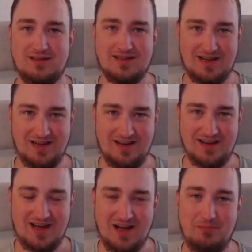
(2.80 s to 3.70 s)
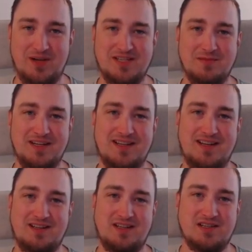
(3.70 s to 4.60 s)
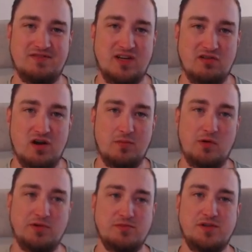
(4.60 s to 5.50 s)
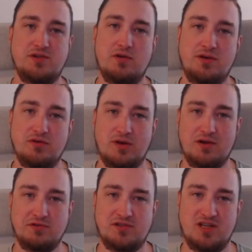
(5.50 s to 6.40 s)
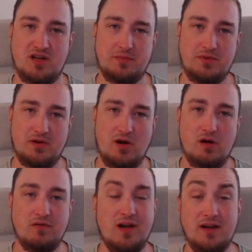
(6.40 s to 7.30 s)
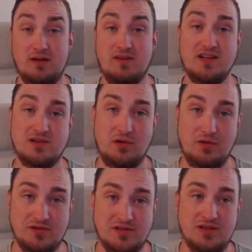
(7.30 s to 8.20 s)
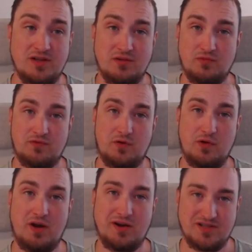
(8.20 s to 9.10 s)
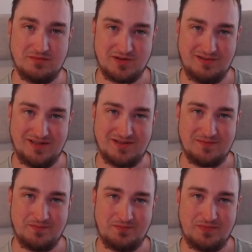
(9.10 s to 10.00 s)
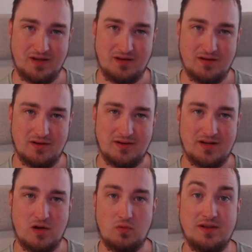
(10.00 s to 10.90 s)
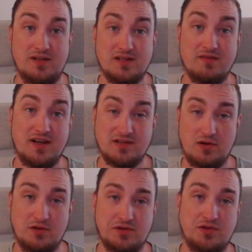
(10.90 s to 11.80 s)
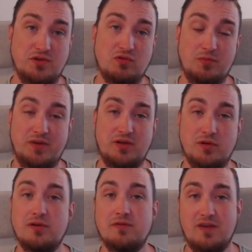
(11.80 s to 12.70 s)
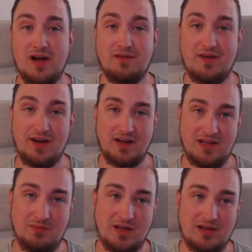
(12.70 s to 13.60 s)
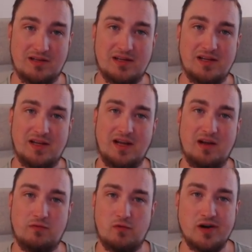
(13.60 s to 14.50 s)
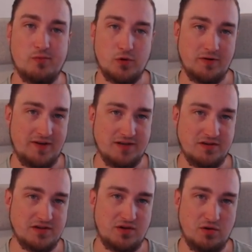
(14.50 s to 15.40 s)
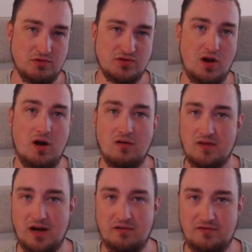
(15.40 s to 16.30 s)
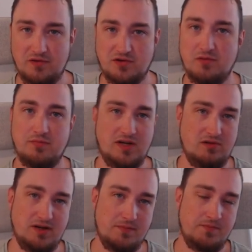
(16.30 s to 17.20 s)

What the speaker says: Hi, I'm Benjamin, and in this video I'm going to be showing you how to set up offline device alerts for your Airtame screens. Now with these device alerts, you will be notified via email if one or more devices goes offline for a certain period.